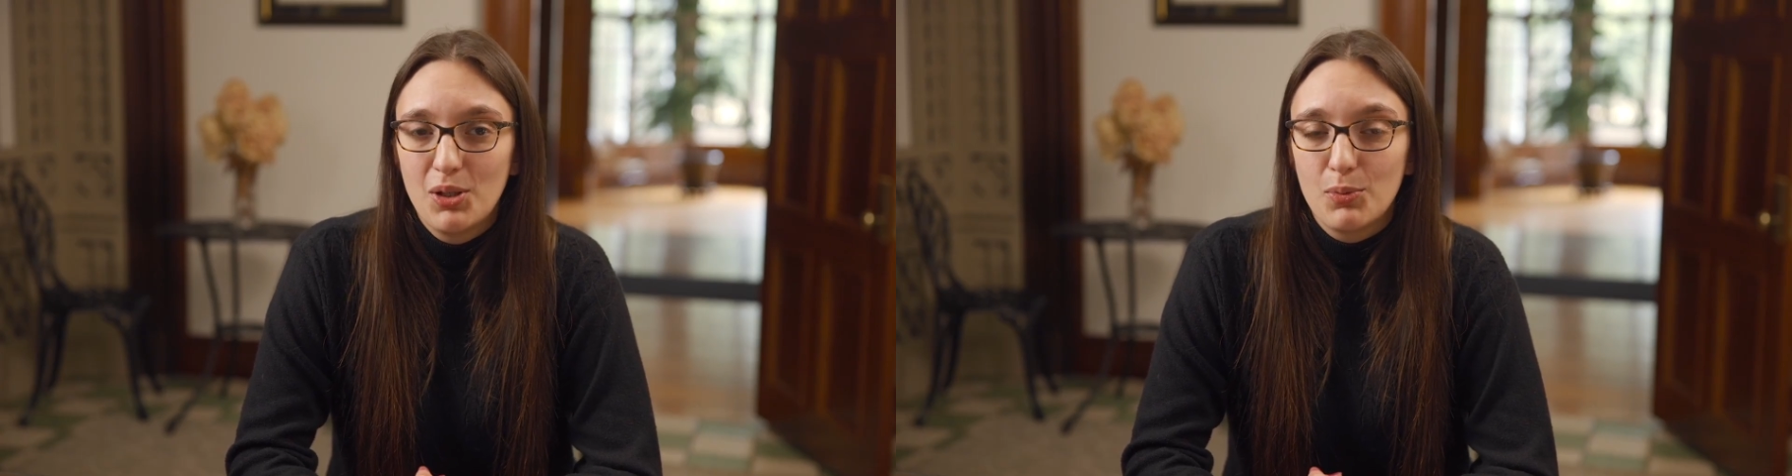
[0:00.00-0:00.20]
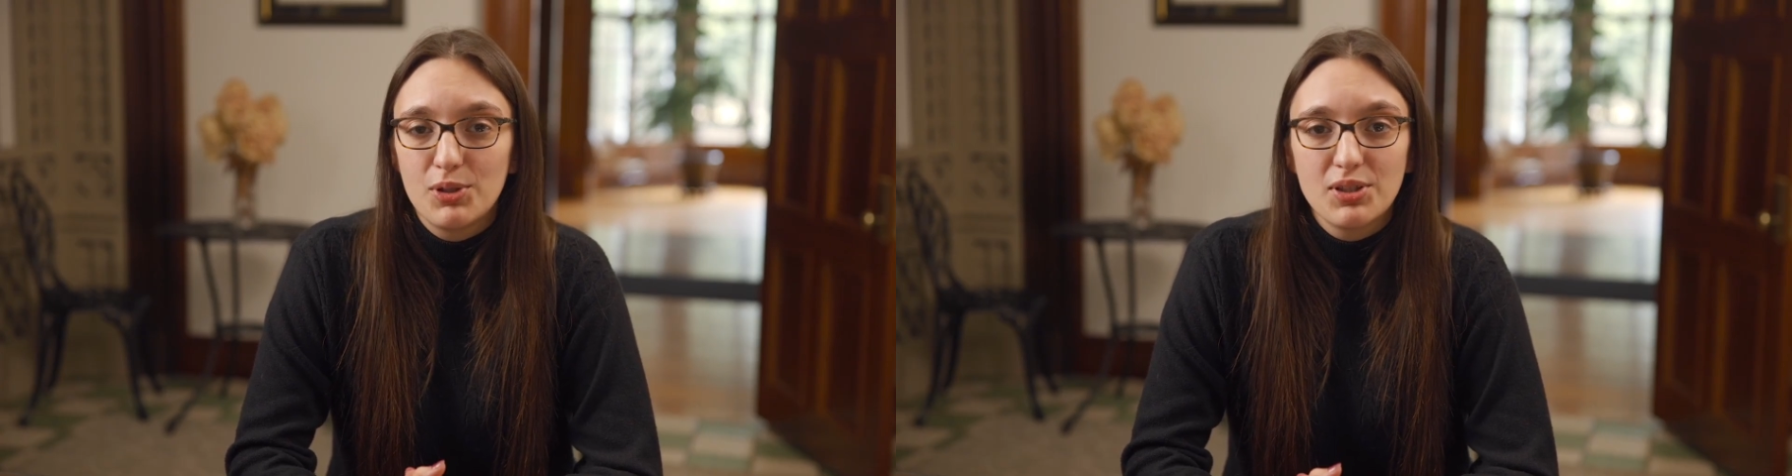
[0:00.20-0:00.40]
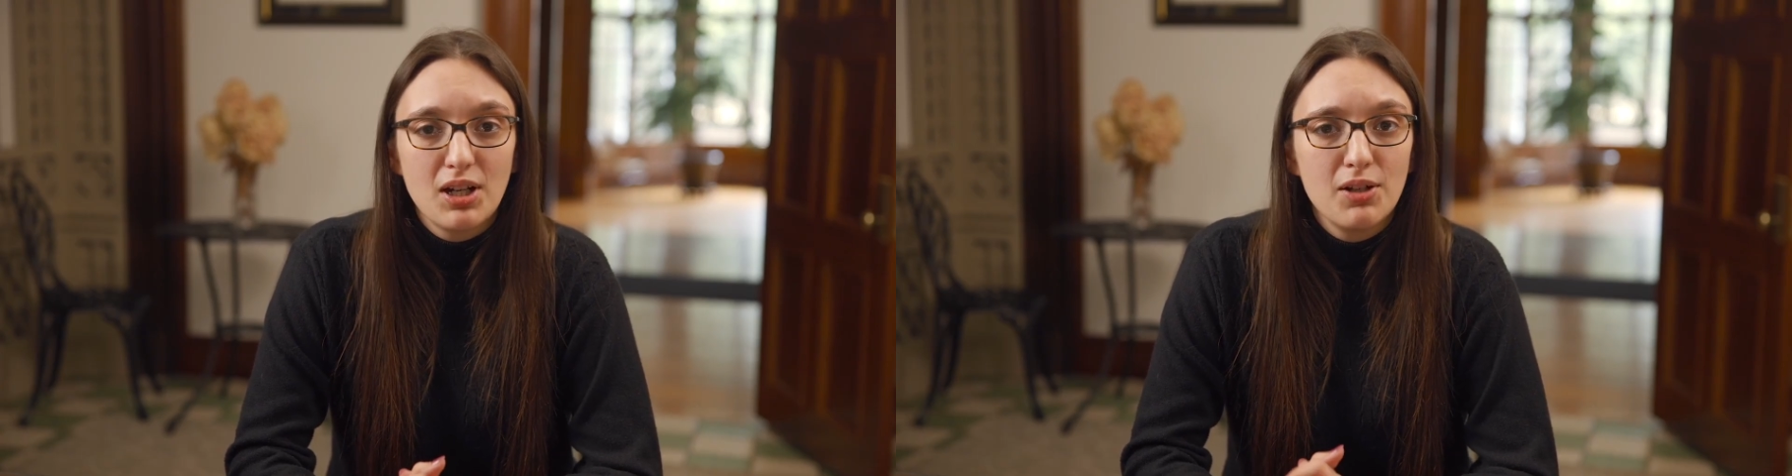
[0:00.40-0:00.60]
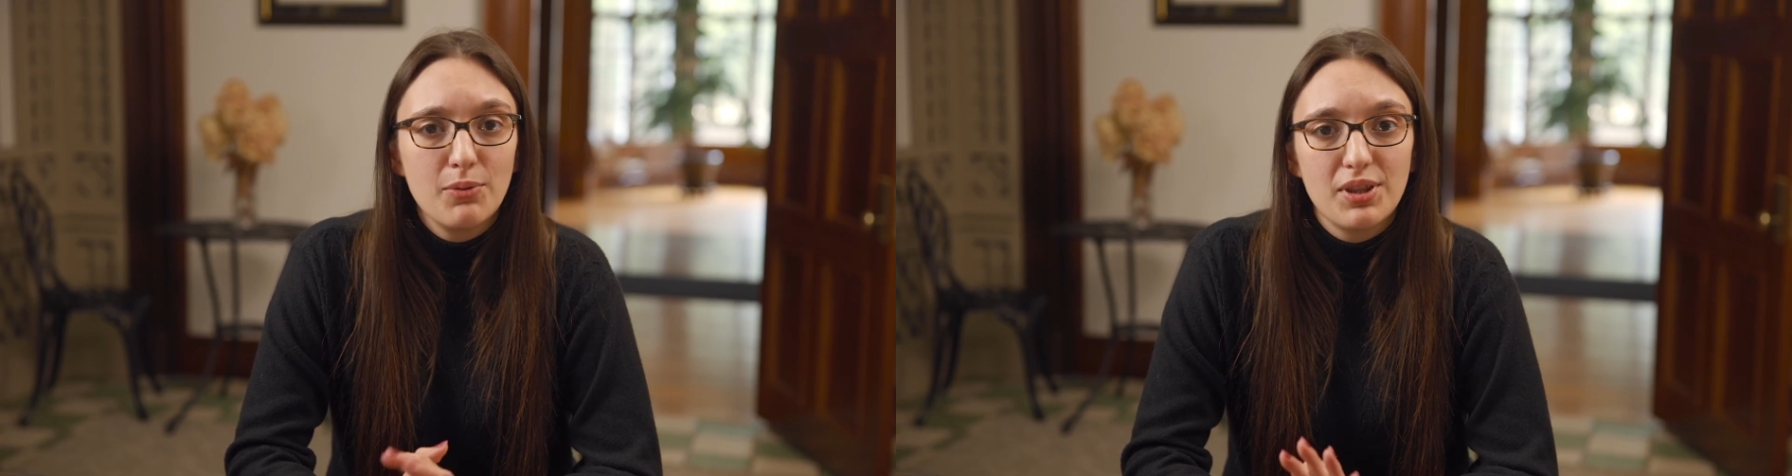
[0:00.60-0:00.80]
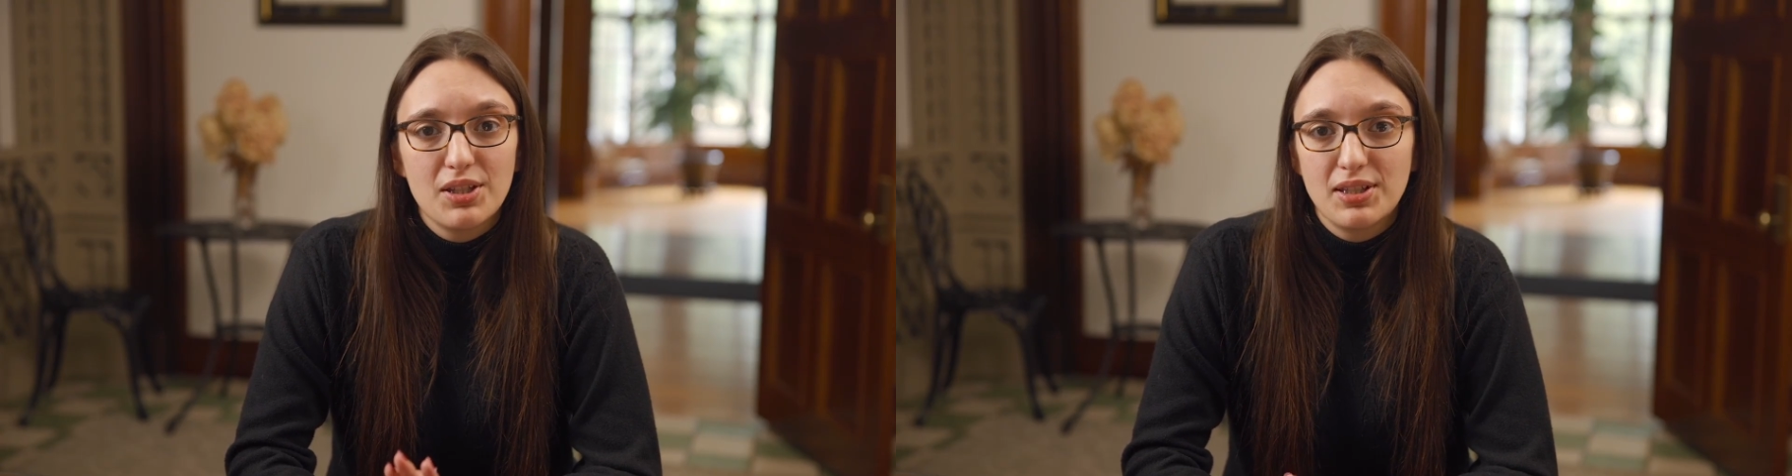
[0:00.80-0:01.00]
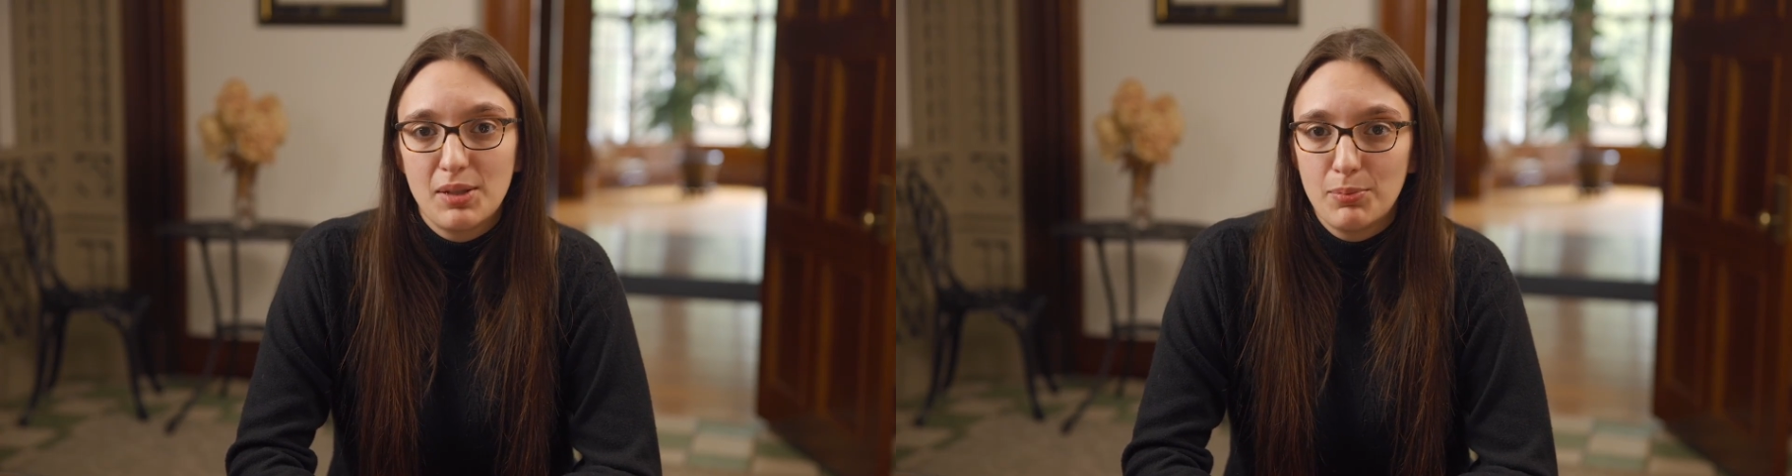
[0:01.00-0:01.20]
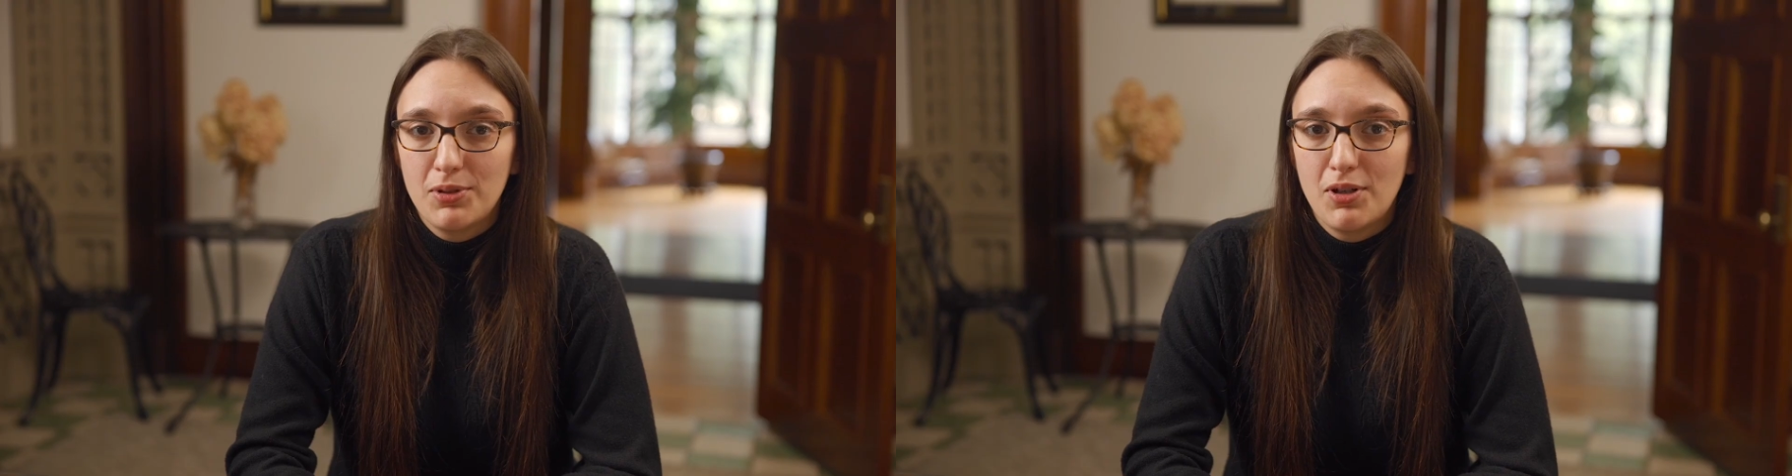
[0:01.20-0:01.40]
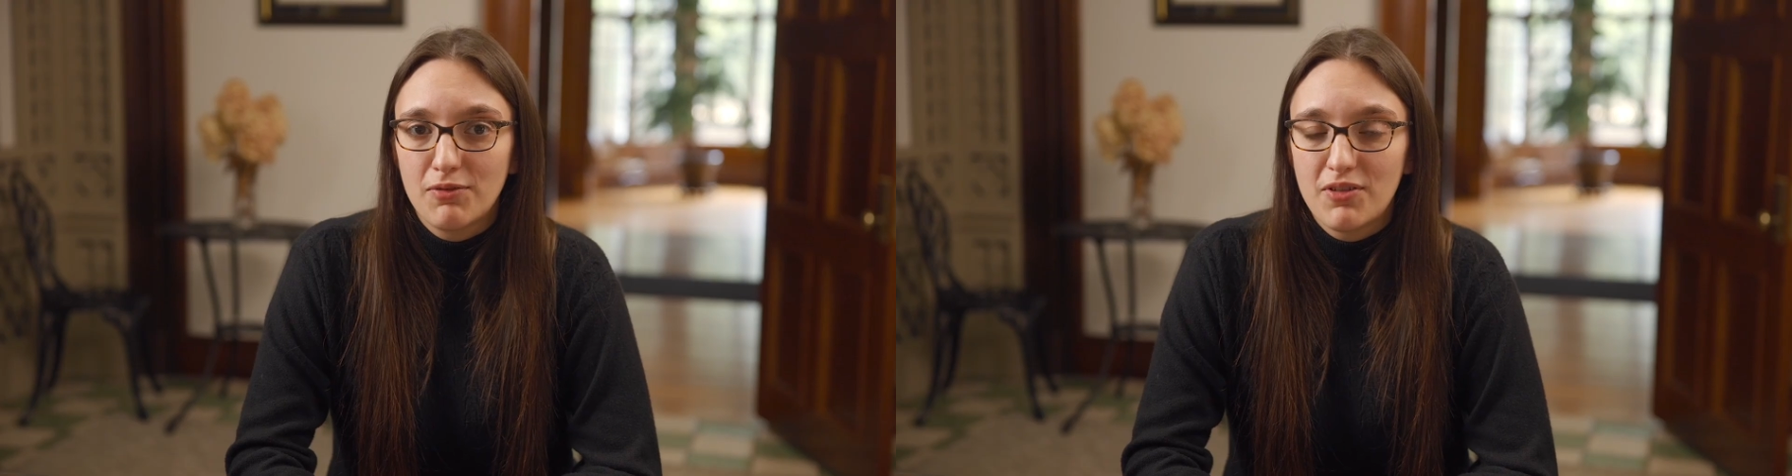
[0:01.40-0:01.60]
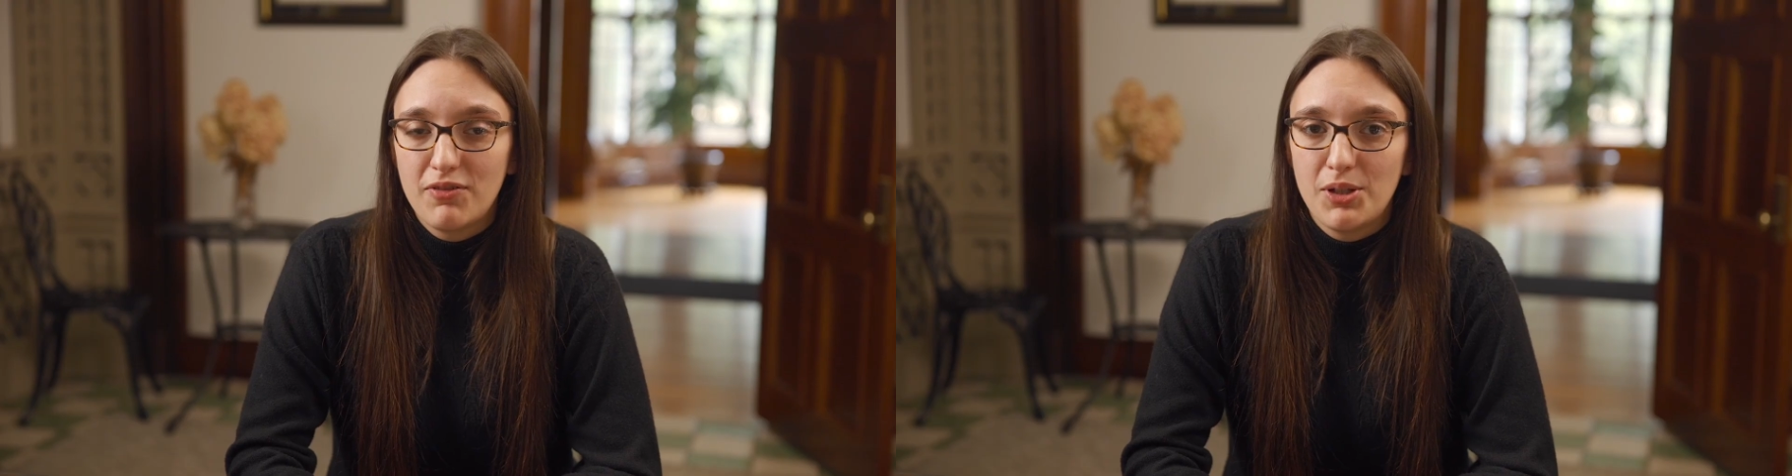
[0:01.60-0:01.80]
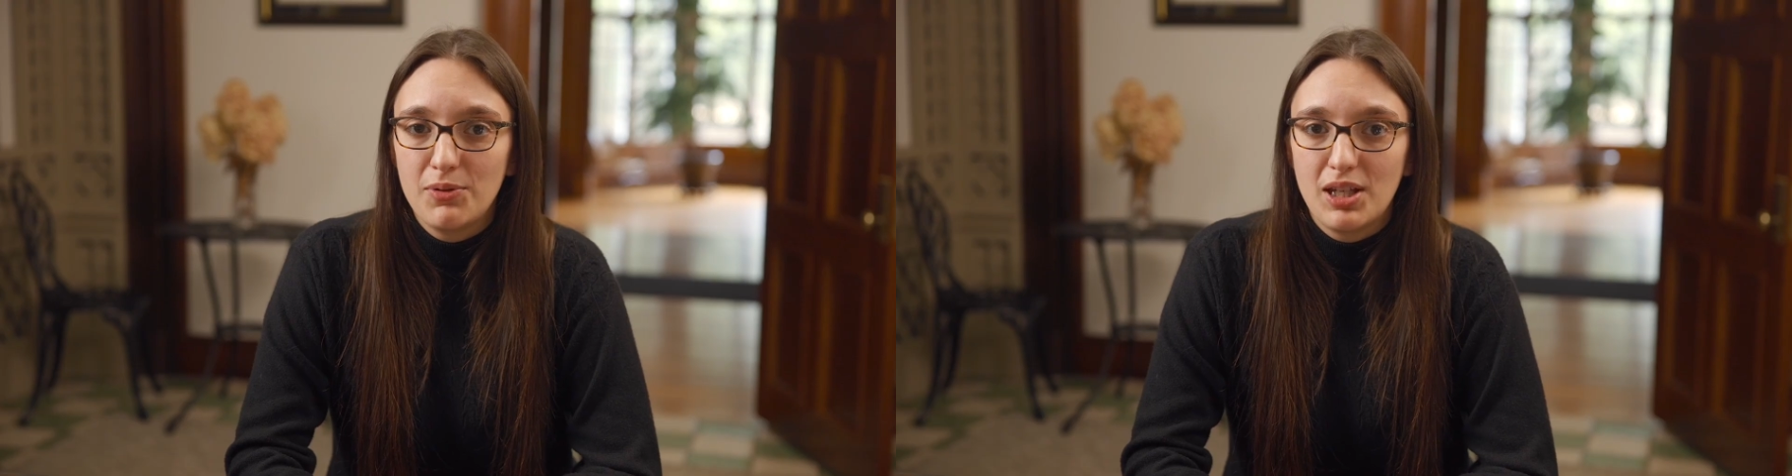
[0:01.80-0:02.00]
We'll start with a simple
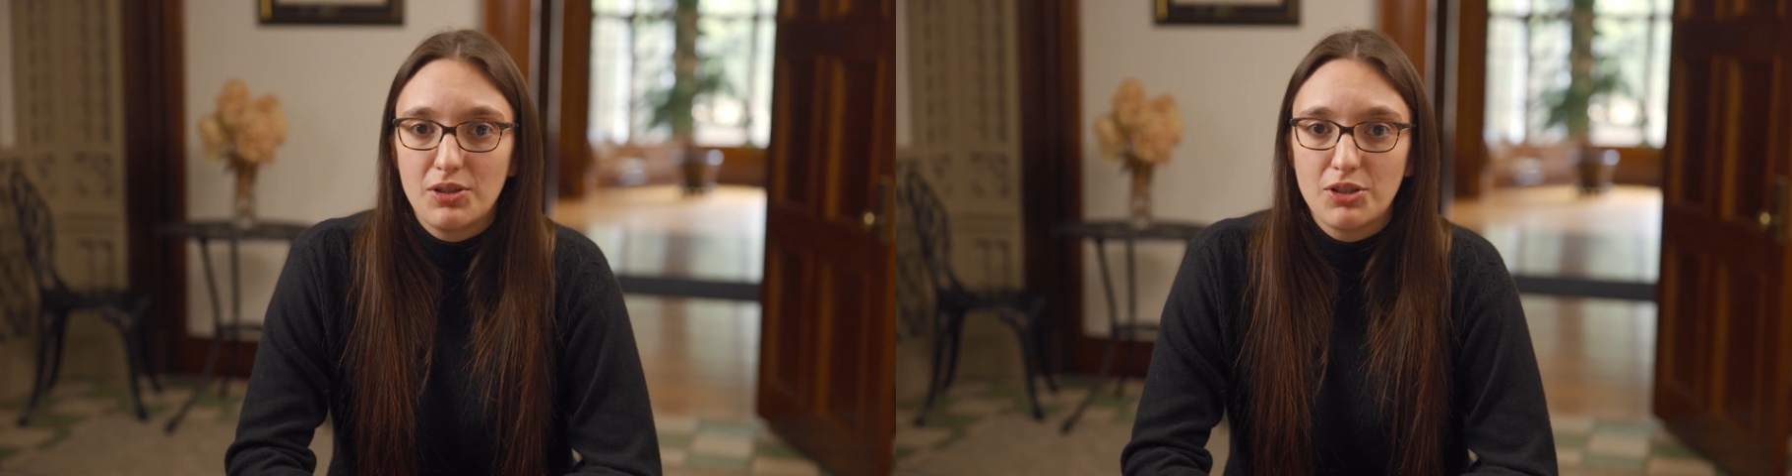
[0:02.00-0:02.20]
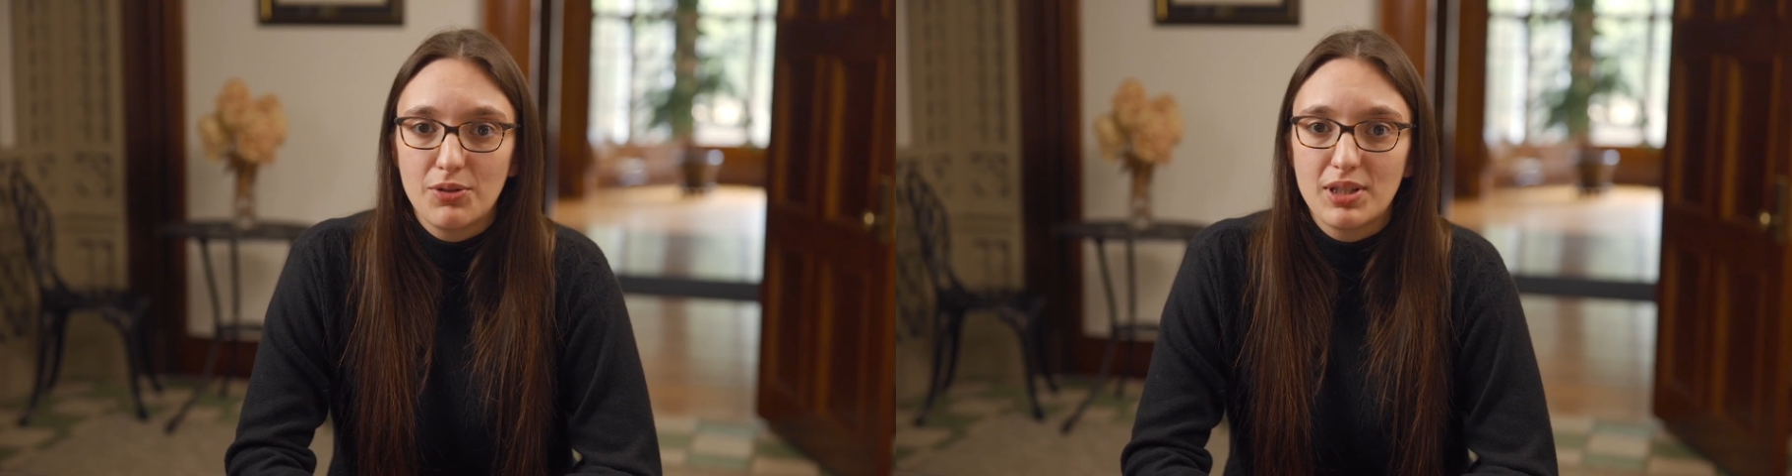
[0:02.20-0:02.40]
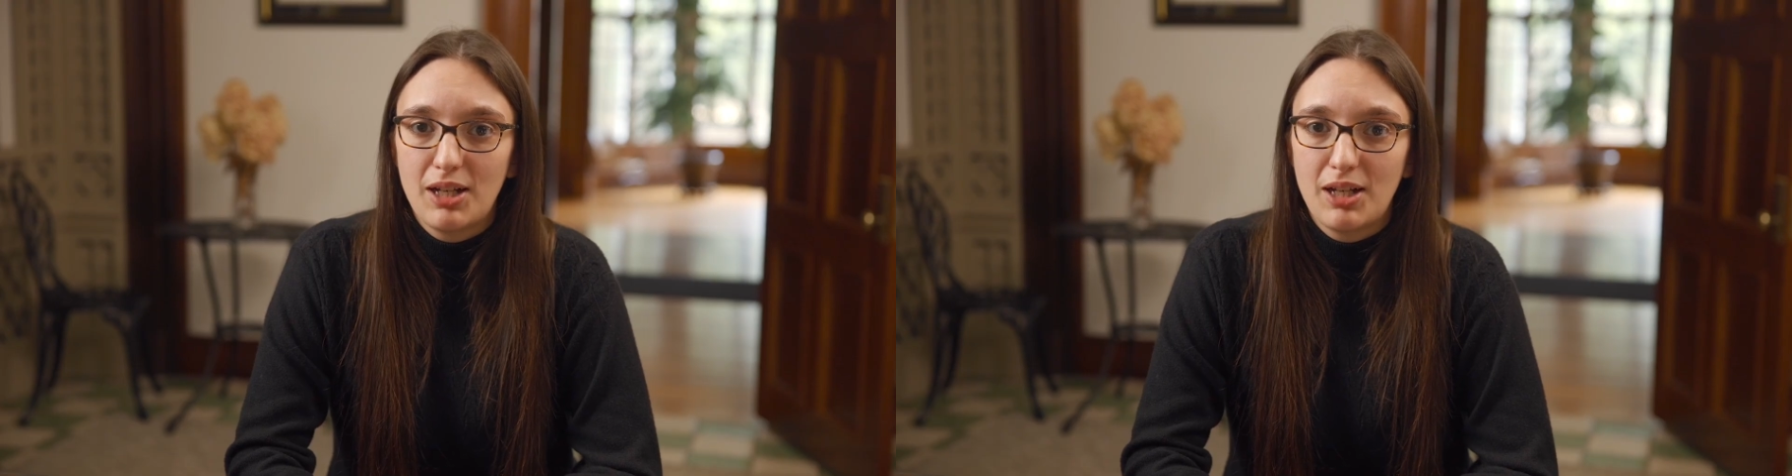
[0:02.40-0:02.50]
overview that shows